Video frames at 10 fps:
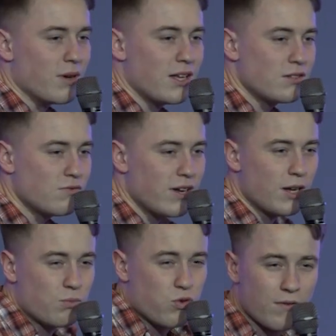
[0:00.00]
It's
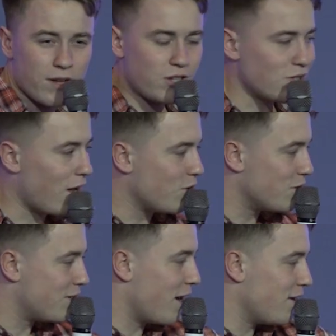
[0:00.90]
really a privilege. I was
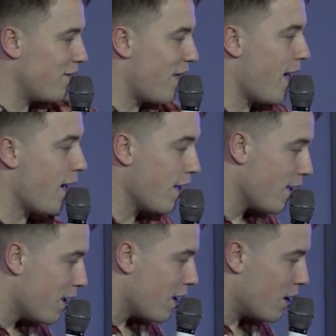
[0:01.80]
just standing there
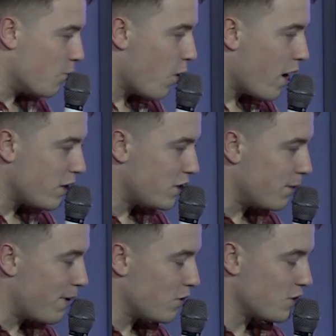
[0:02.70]
in
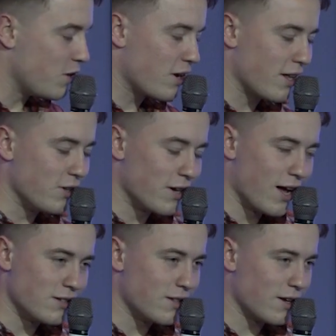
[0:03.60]
worship and I was just looking at you
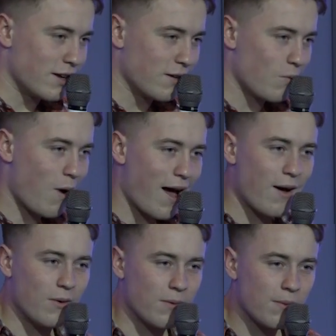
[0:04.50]
guys and thinking,
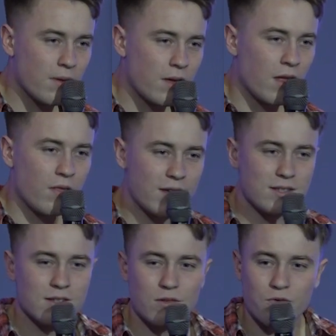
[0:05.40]
wow,
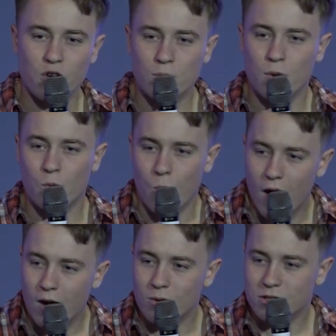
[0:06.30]
this is a room of
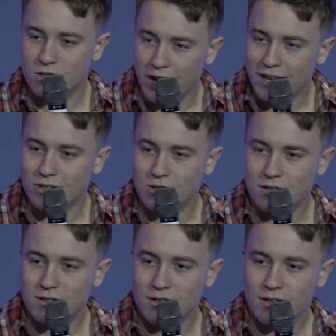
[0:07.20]
world
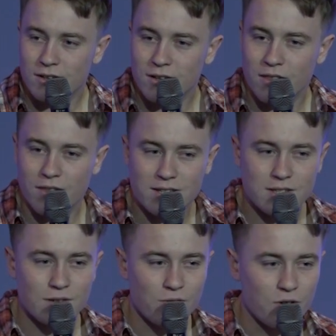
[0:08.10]
changers. This
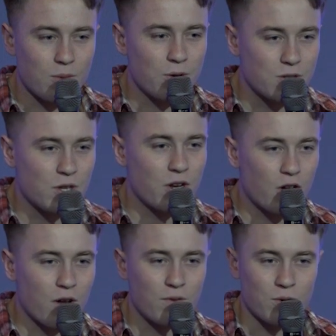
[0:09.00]
is a room who's going to
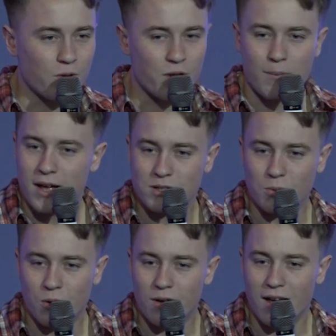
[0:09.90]
go for God no matter
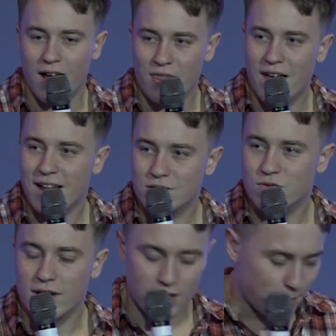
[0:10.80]
what, and that's
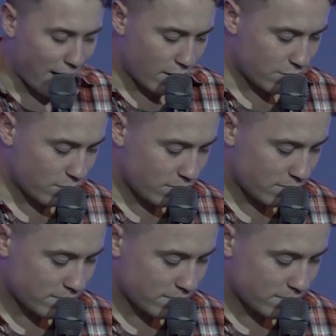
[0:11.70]
really powerful.